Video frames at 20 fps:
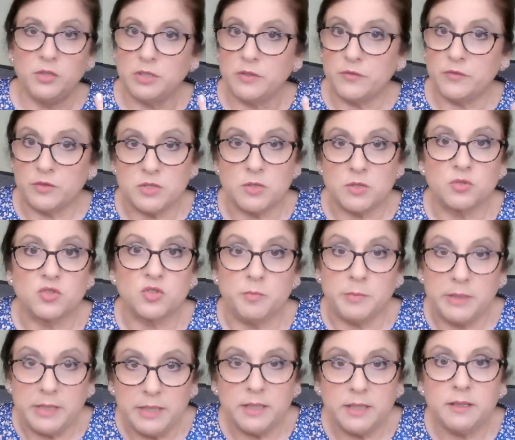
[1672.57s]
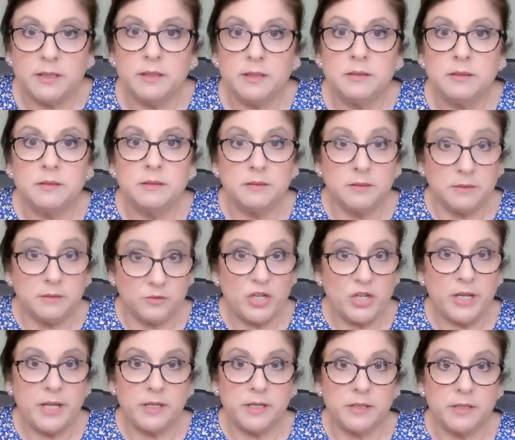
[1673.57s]
different social media
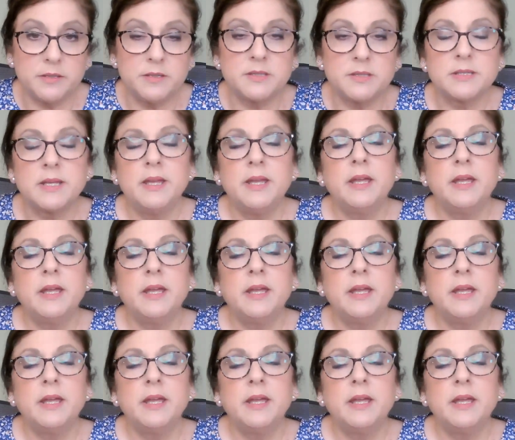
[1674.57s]
channels,